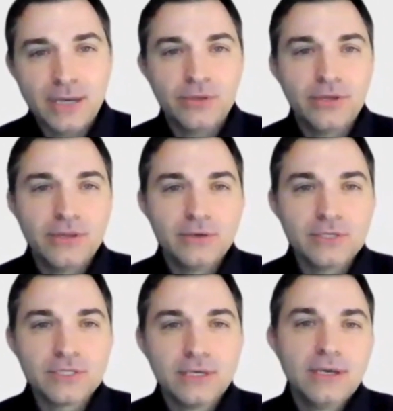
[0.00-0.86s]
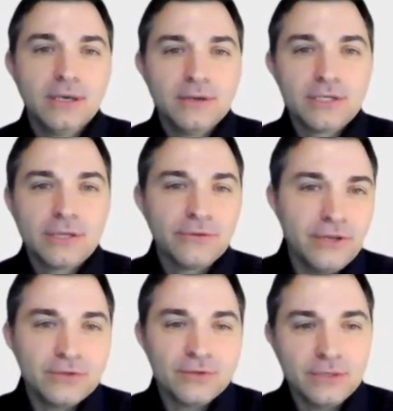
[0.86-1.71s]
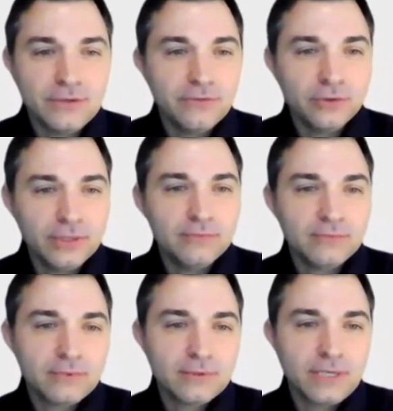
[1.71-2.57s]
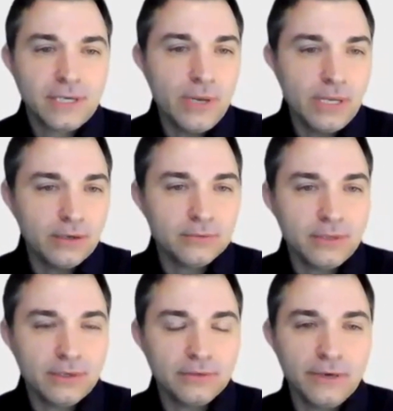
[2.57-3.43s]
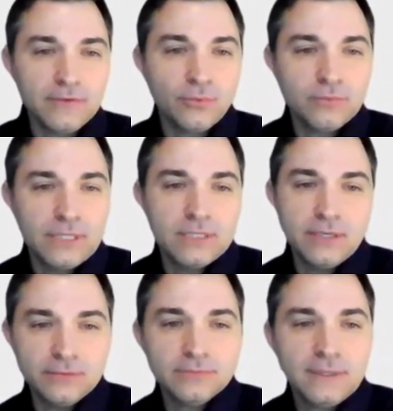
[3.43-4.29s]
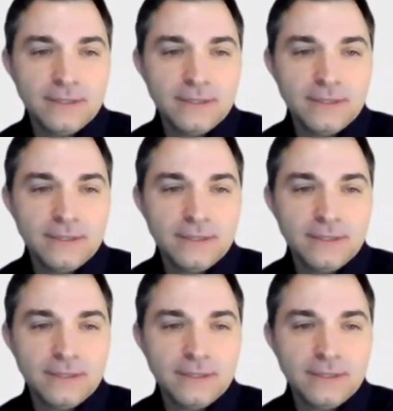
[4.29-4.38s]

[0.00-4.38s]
But then there's other features that have really kind of made our lives easier.